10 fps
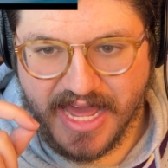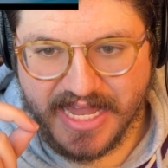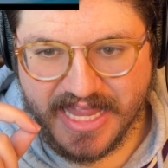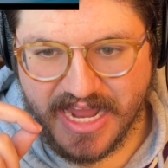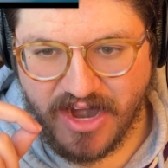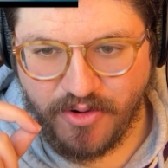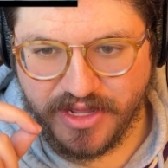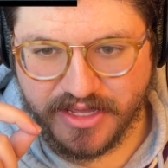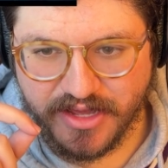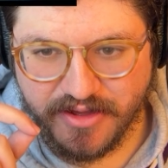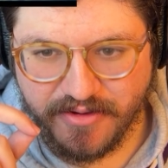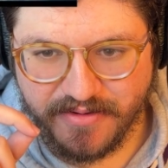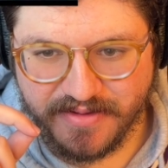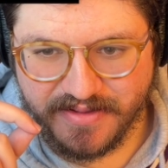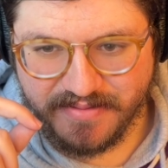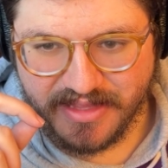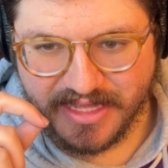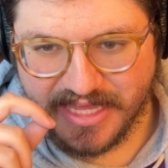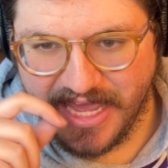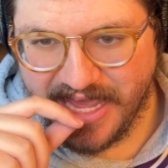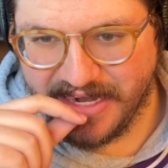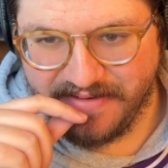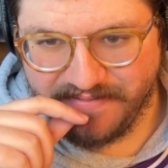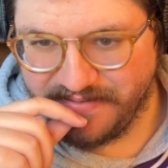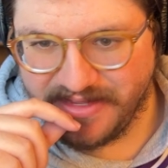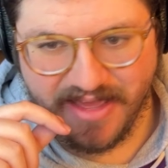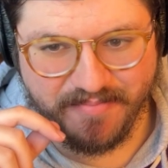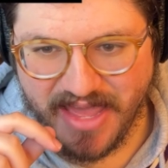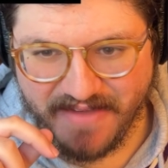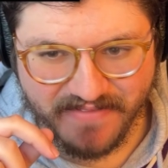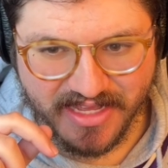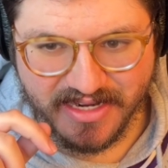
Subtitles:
There we go. Again, we got Batman.